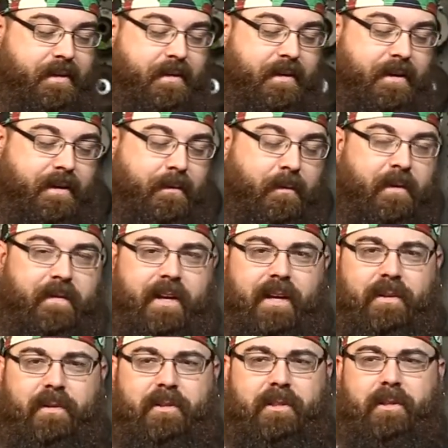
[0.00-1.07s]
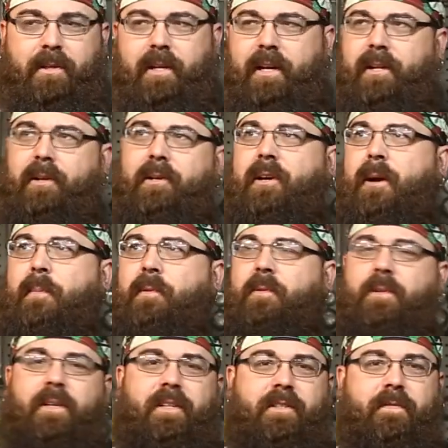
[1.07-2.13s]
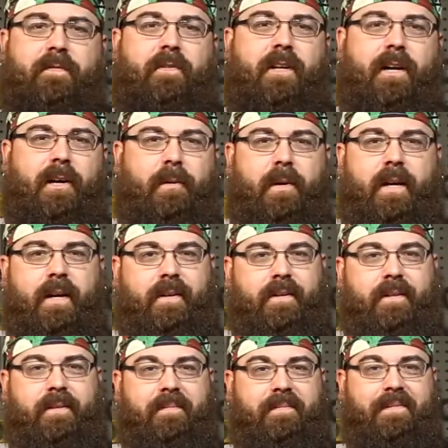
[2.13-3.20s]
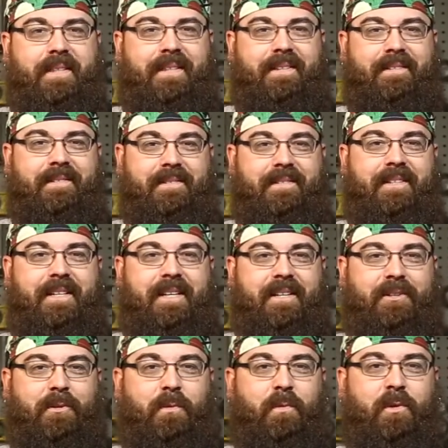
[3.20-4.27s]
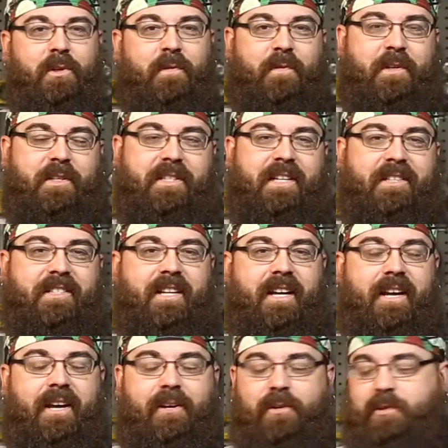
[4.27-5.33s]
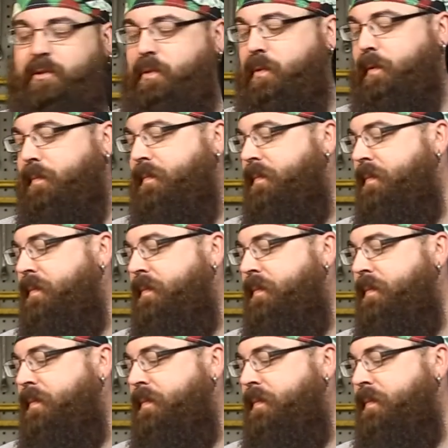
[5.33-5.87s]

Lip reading: And we've got those little helicopter things that fly around, and they hit the roof. It sounds like a hailstorm.